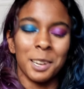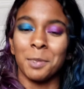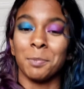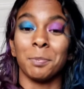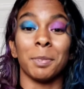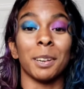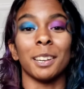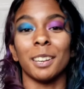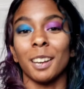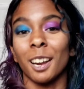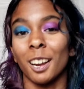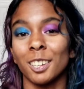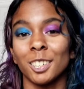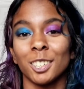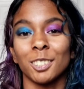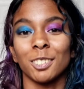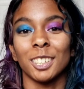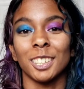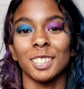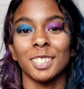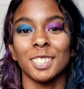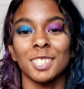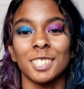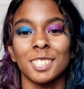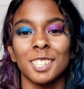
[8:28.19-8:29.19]
But
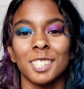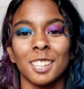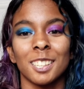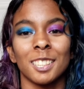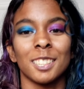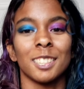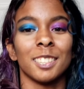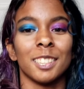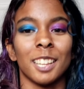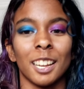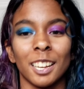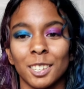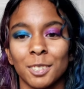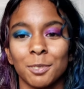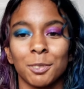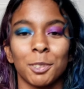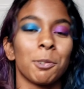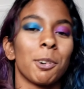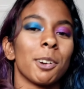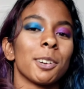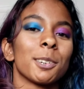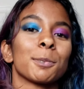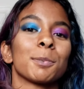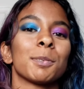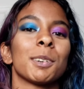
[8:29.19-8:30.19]
anyways, thanks for
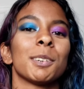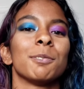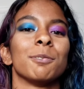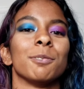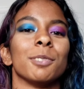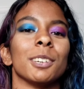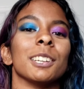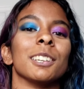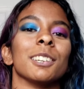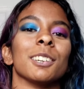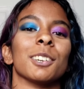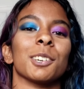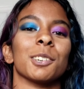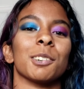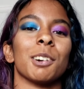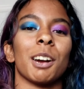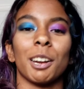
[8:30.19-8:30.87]
watching my video.